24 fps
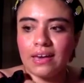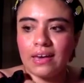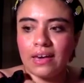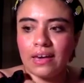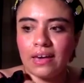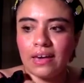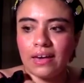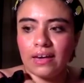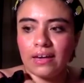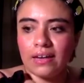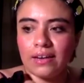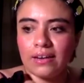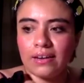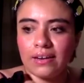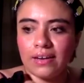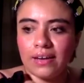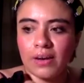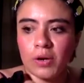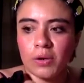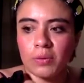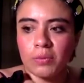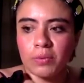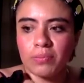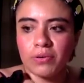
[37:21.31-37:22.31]
And I
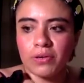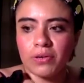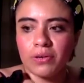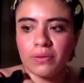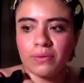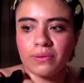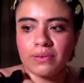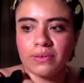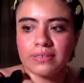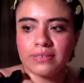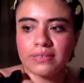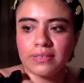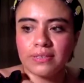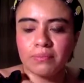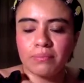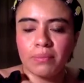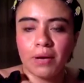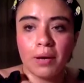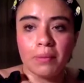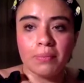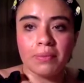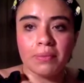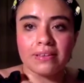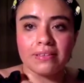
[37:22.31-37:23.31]
remember going to the
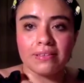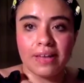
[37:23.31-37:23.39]
public